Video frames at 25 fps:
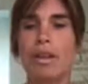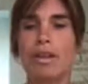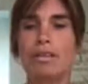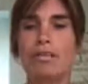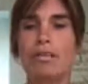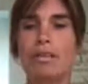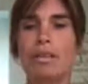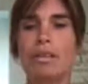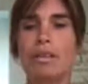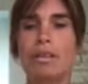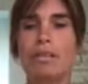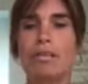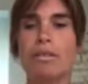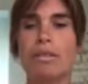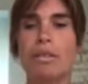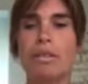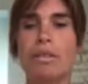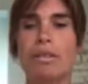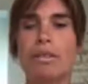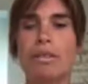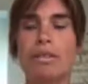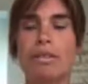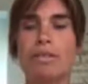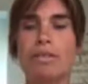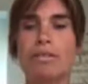was there
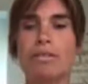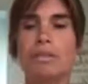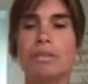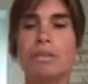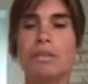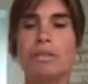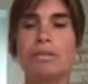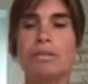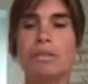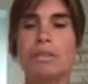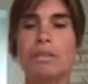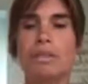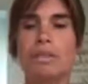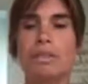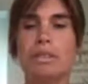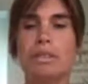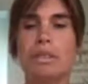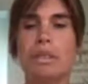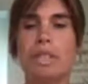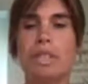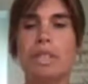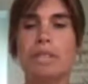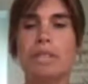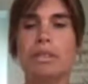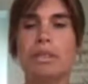anything else I was going to
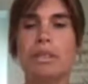say?